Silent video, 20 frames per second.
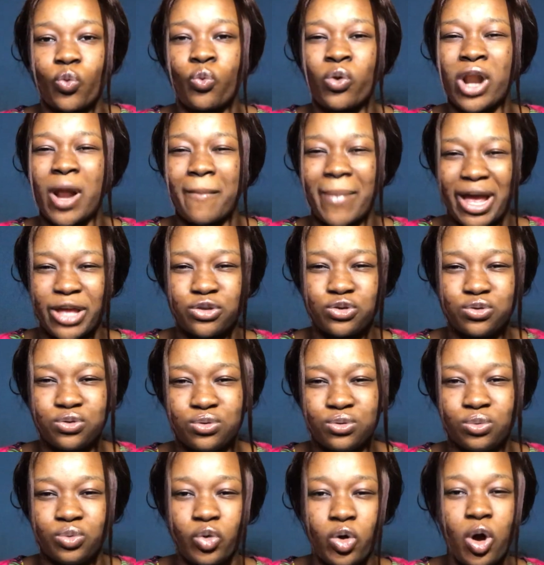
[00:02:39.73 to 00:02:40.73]
What am I to
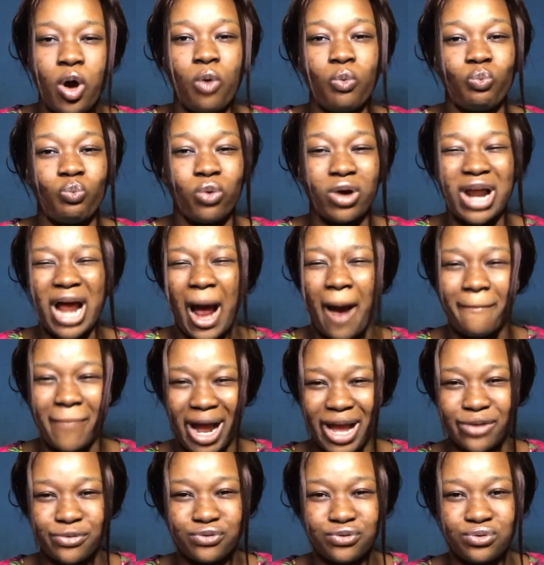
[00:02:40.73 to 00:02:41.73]
do? What am
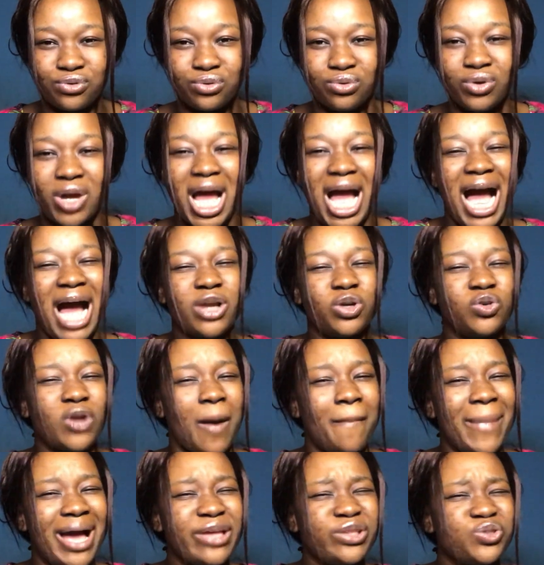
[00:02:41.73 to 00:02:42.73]
I to
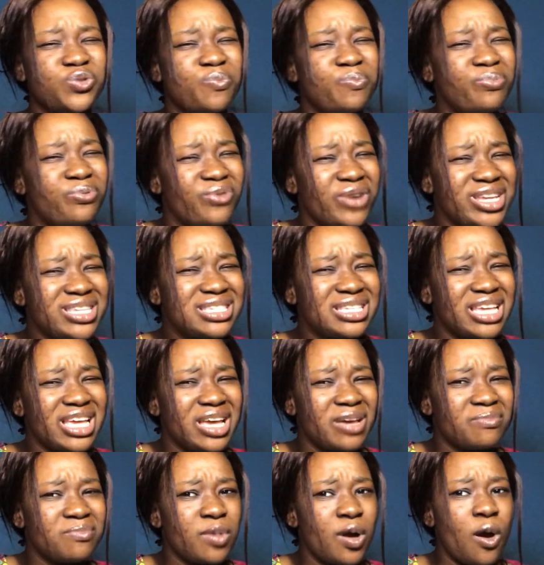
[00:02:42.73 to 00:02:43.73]
do? Am I to praise
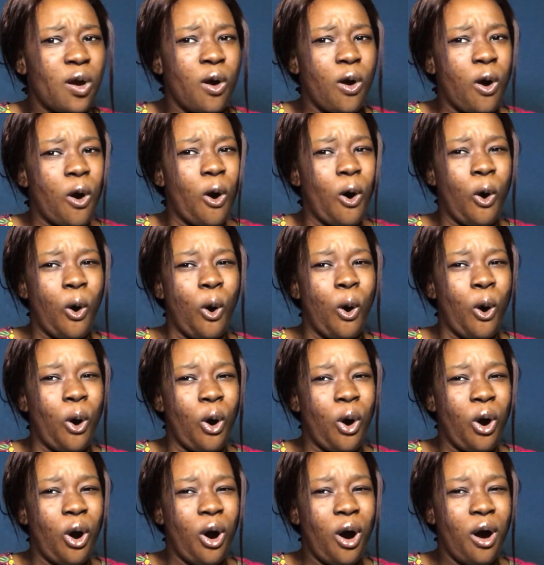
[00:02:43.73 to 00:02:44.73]
him
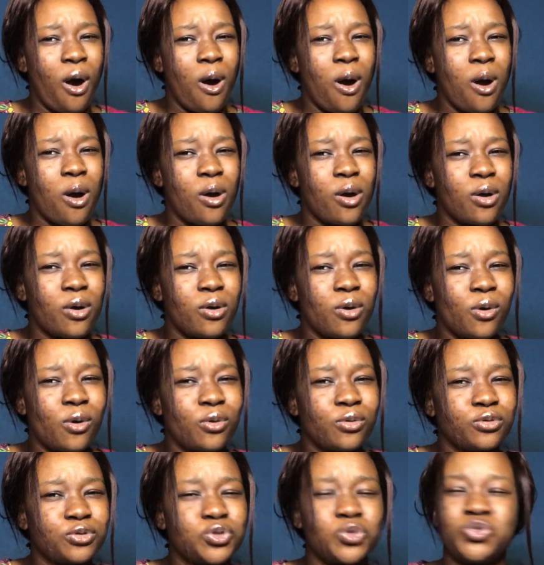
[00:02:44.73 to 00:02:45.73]
or
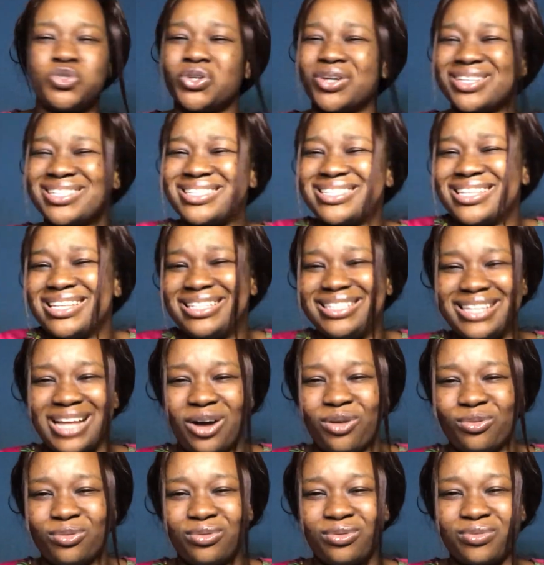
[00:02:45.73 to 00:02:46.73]
to just sit
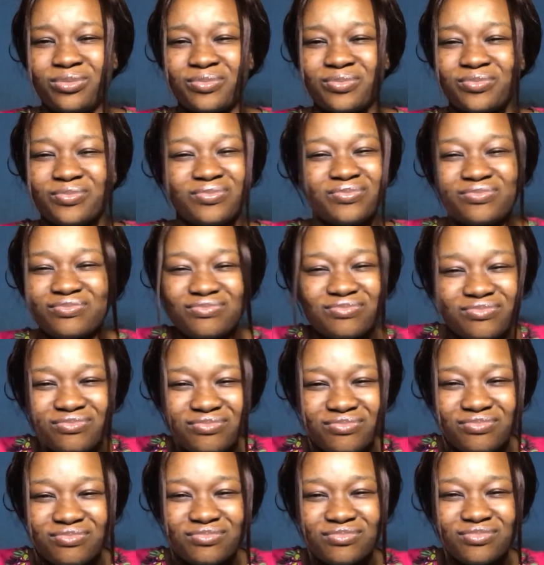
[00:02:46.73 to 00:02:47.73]
down
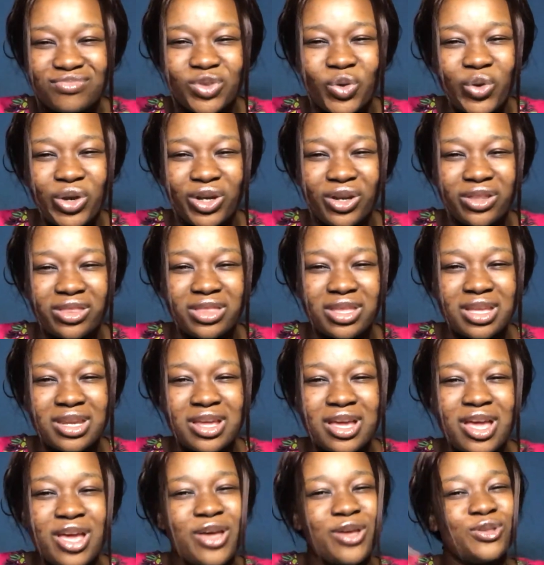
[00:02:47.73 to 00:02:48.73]
doing
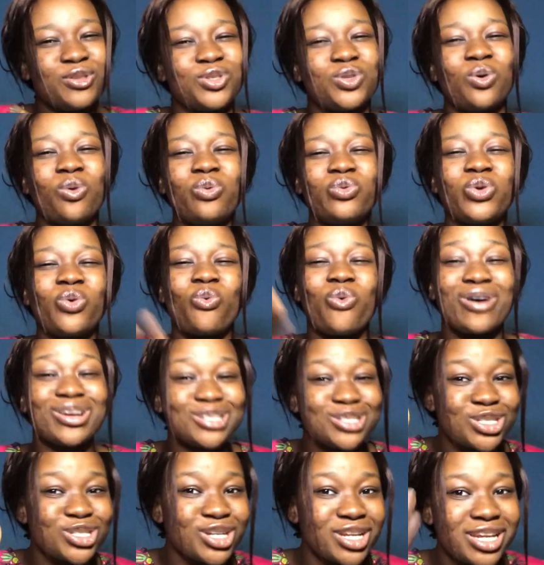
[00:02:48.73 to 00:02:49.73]
nothing? So the
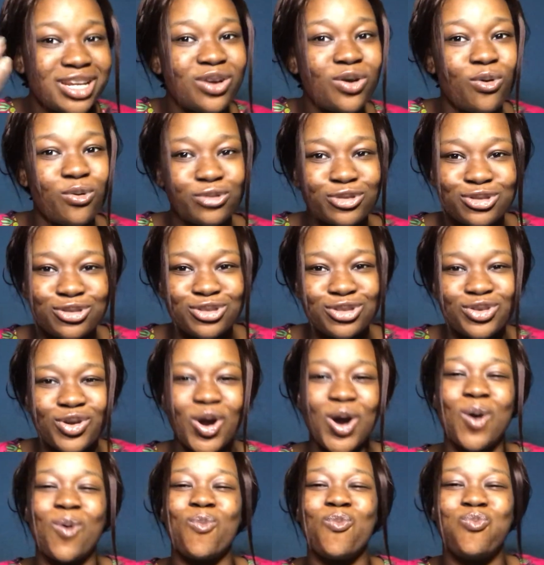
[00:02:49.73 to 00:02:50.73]
question goes to you,
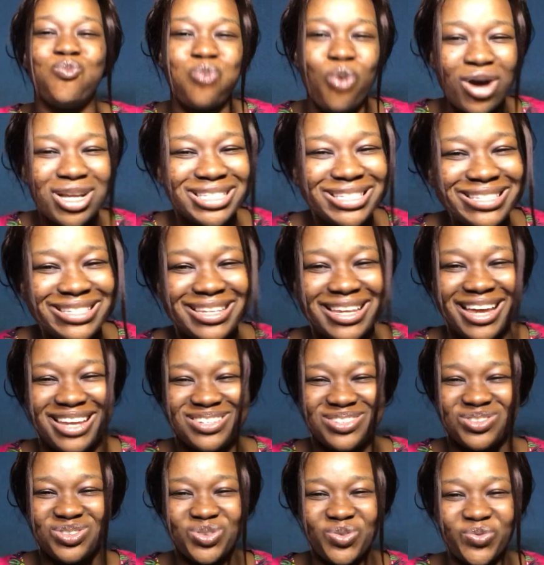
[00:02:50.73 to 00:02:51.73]
what can
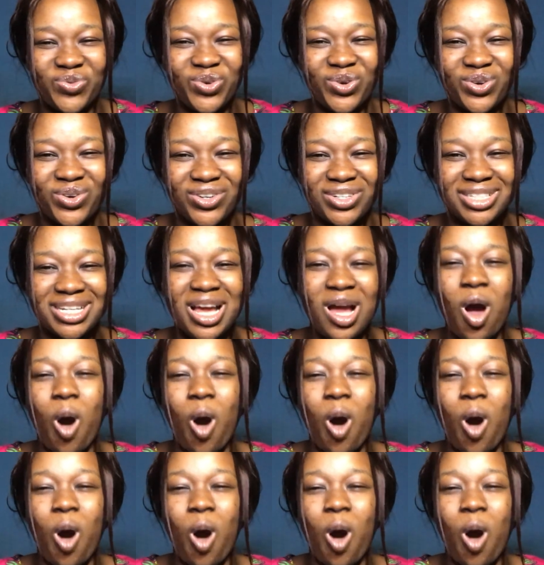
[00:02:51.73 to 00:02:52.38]
you do for God?